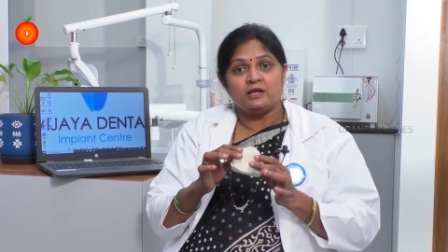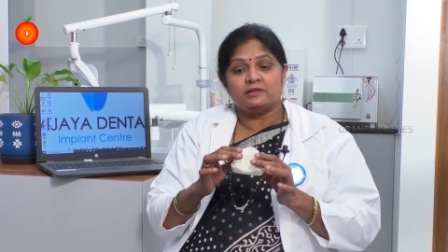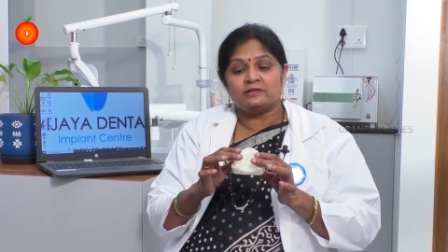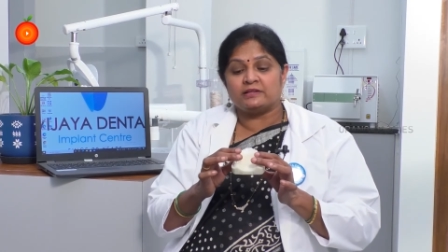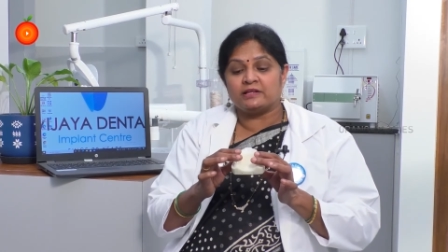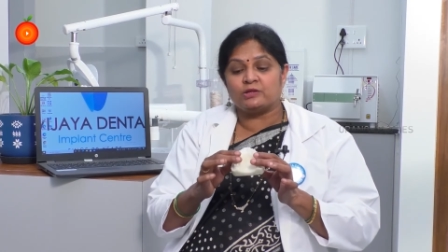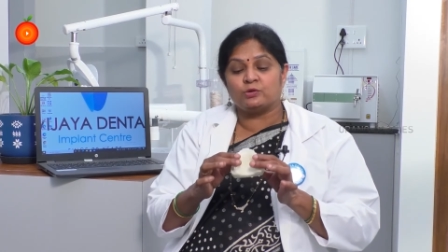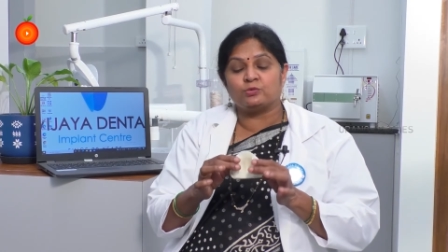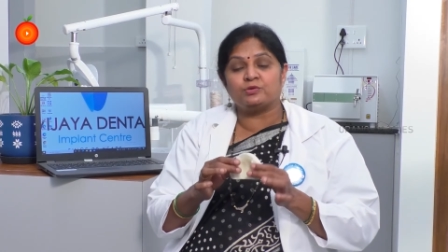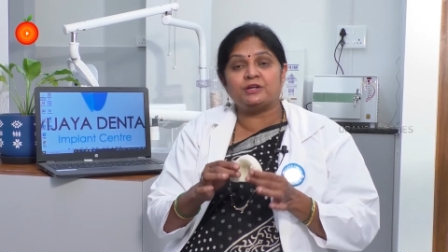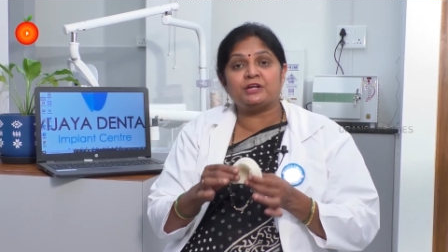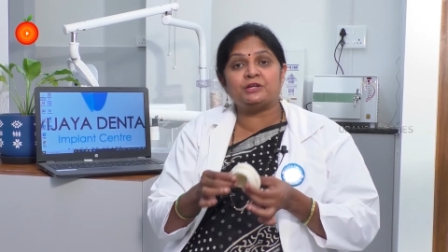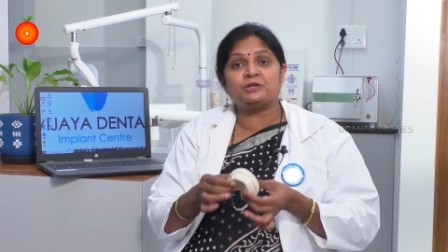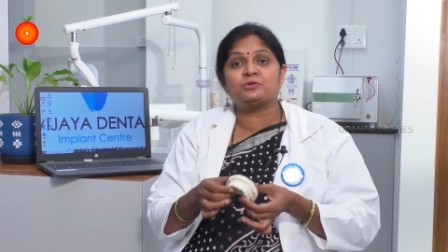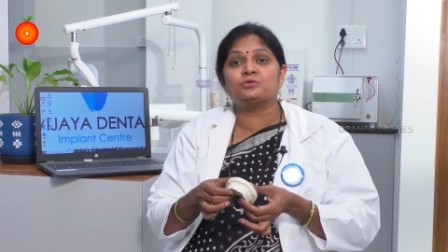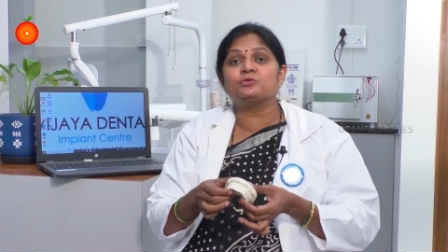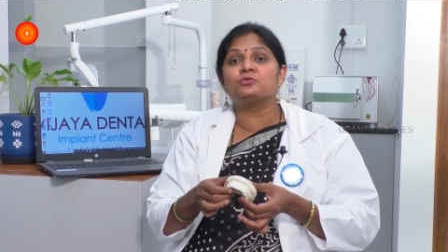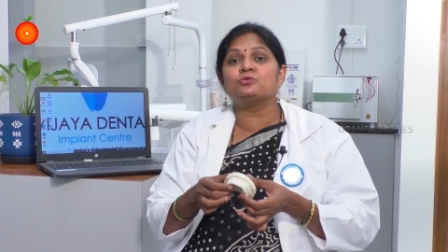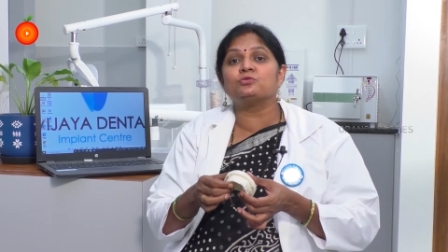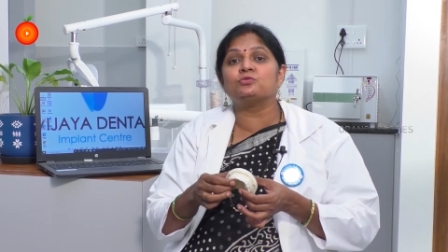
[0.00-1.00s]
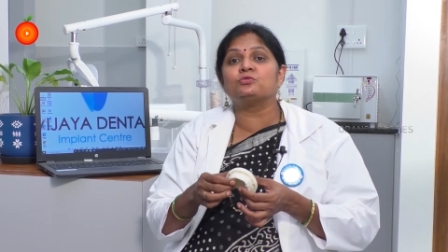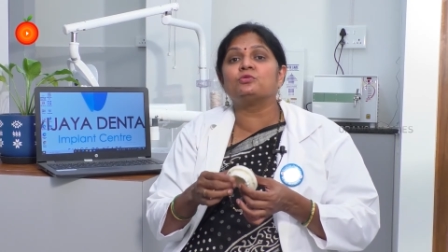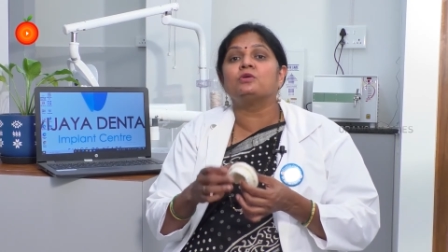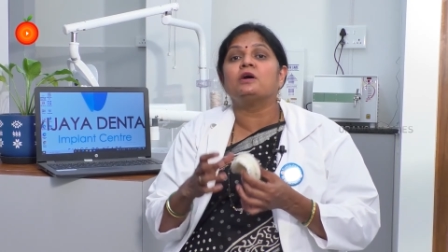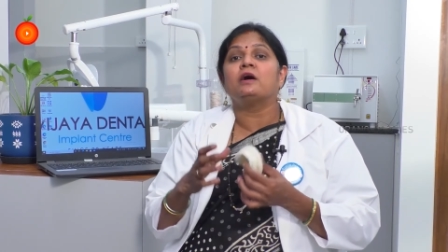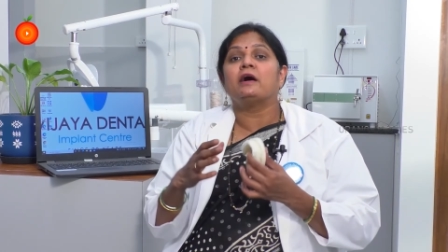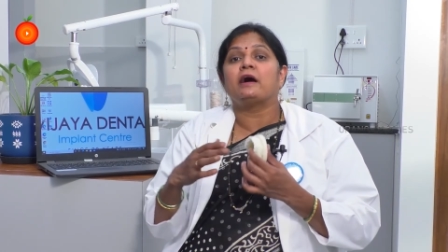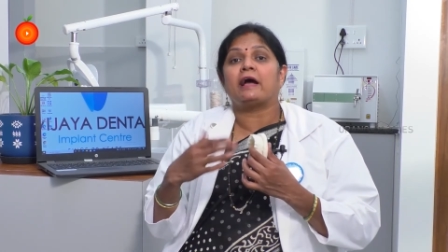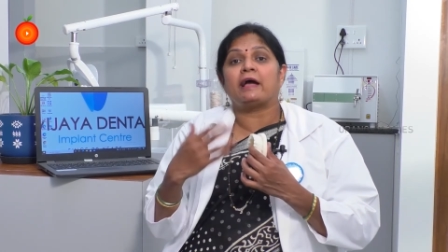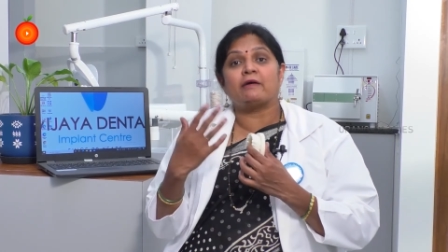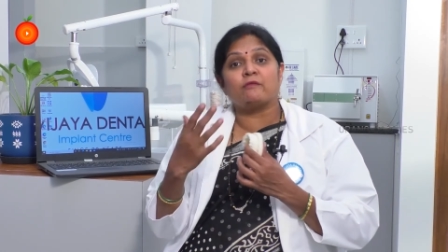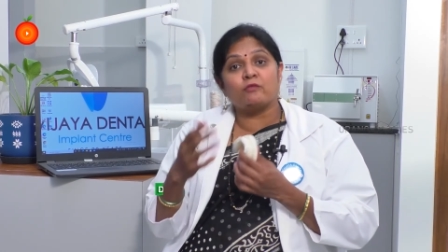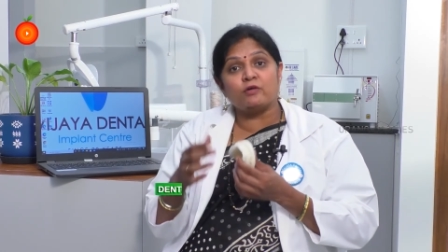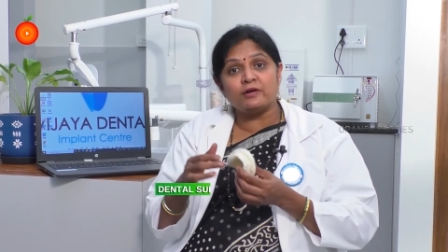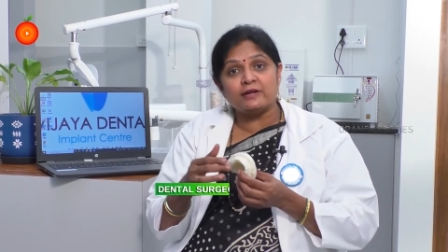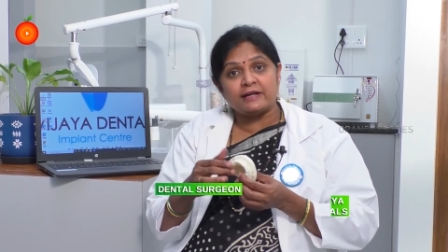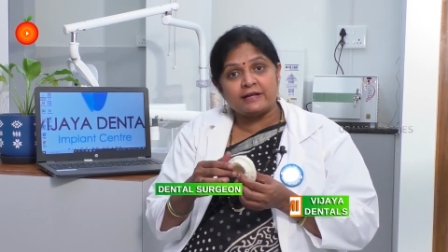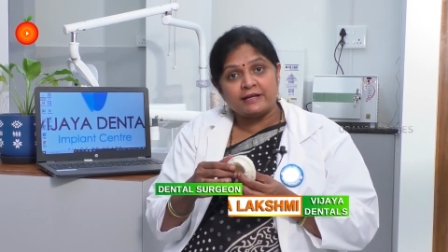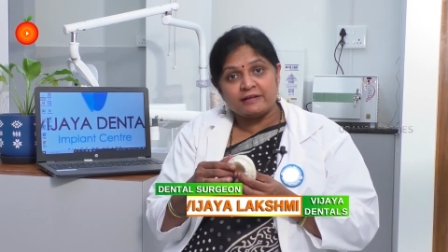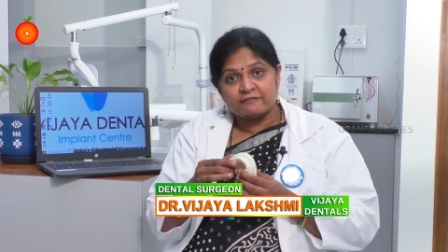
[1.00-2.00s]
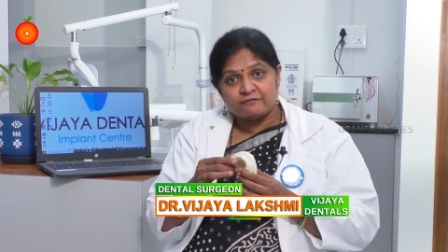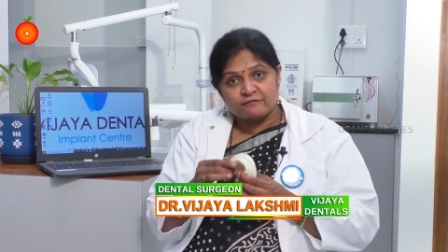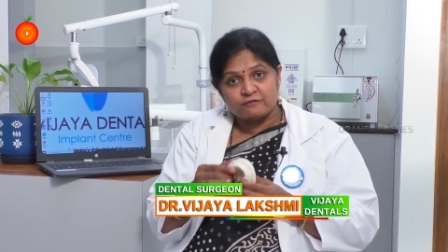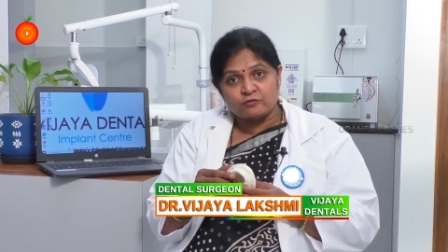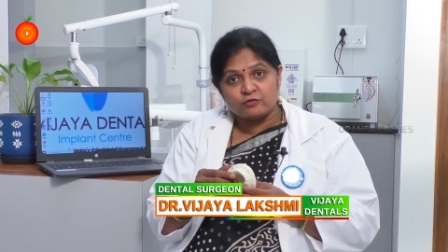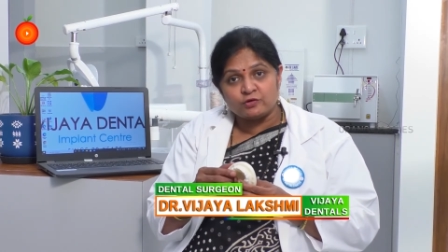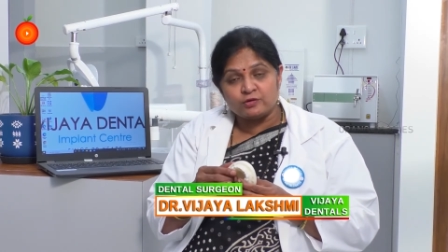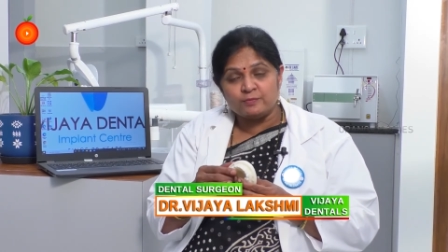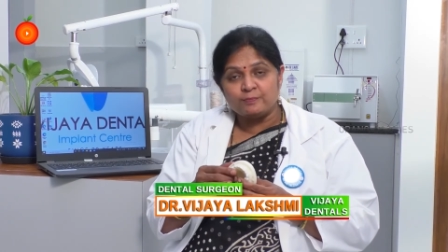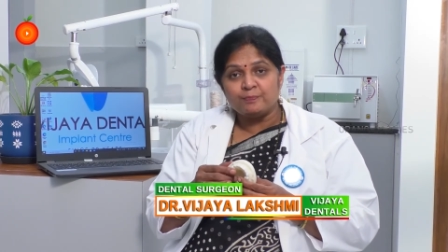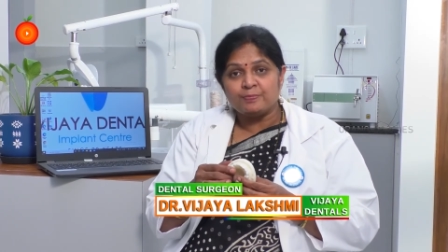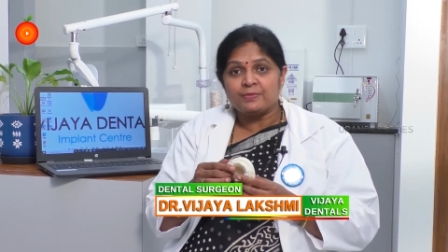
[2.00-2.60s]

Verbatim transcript: they no need to avoid any food.